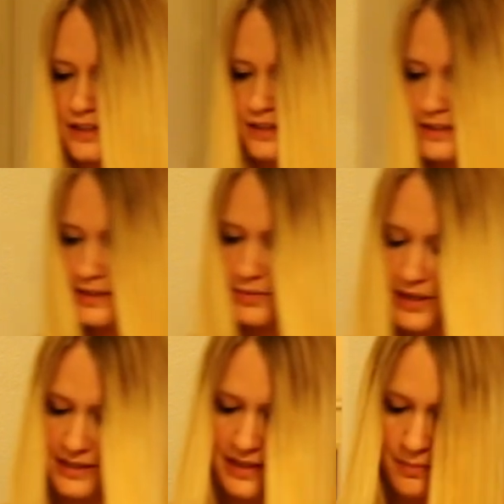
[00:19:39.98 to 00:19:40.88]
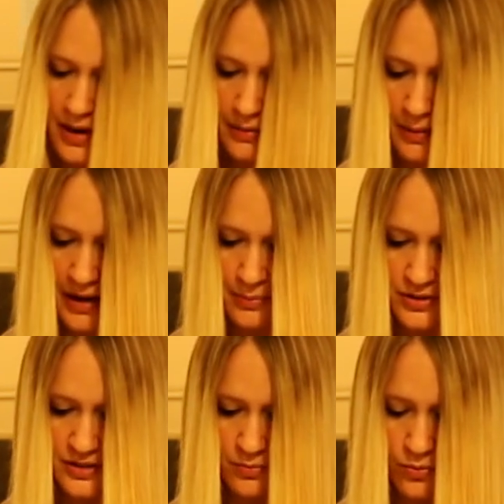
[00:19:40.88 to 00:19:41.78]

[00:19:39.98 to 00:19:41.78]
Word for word: And let's see what it has to say. Maybe I might put some